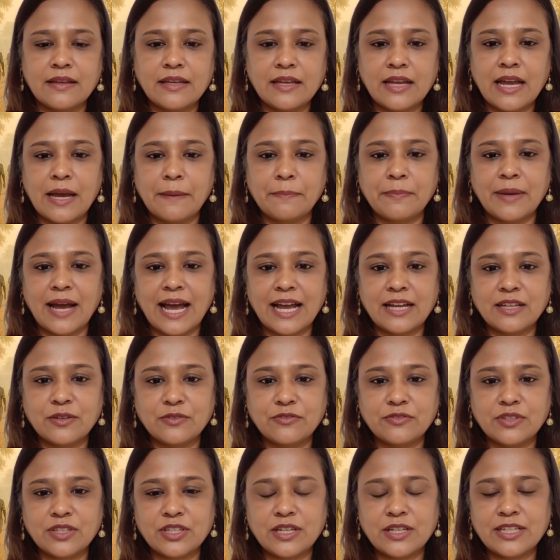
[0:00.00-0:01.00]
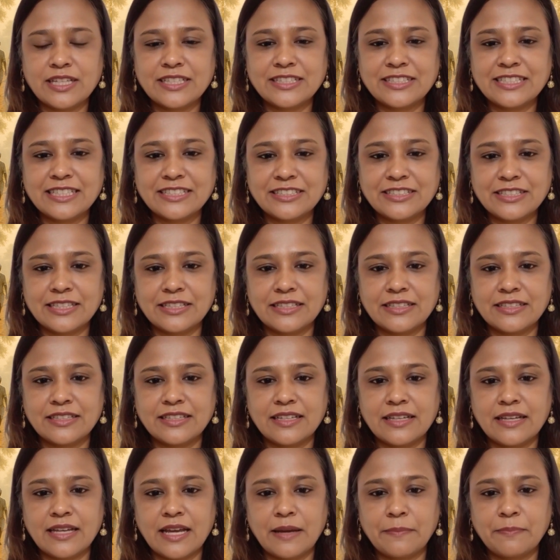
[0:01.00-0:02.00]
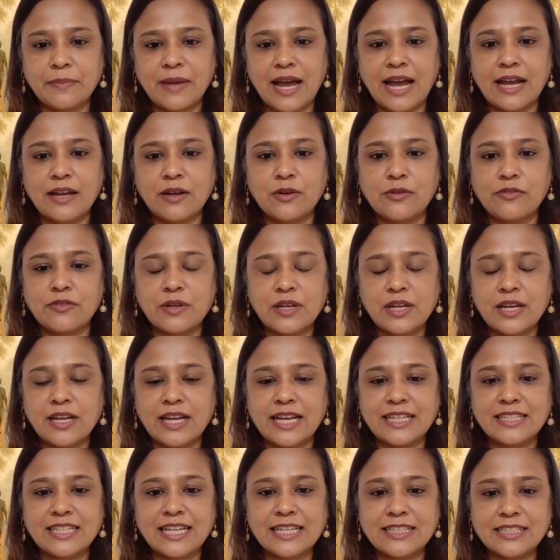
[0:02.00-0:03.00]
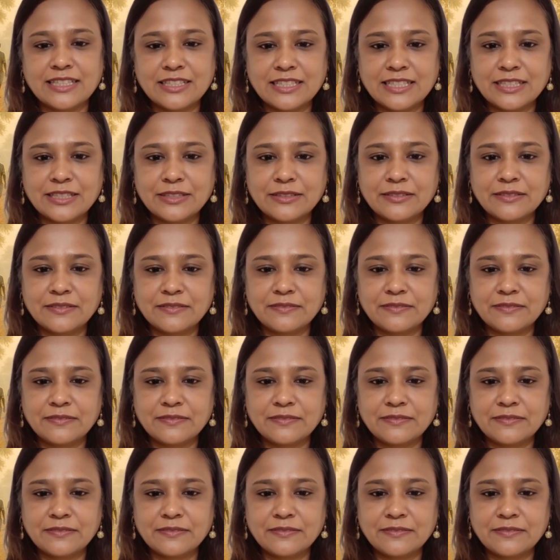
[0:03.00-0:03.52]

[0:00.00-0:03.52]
A battle for her existence, a battle for her identity.